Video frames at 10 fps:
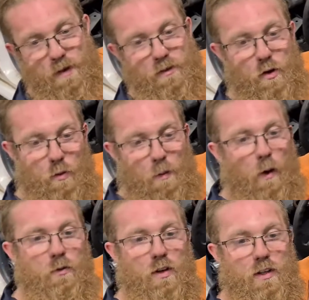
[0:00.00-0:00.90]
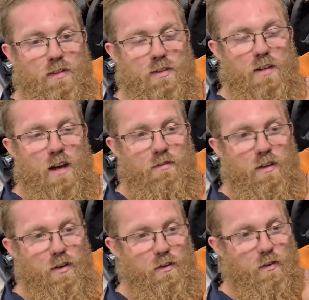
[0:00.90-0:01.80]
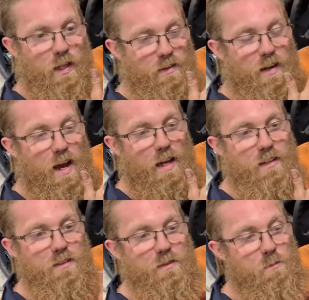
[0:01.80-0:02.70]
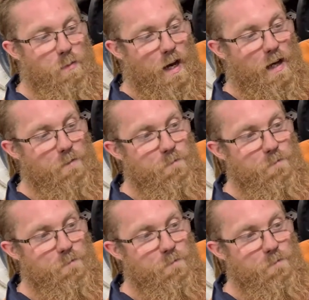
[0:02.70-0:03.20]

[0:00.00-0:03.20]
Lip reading: to do both sides this afternoon, like today, but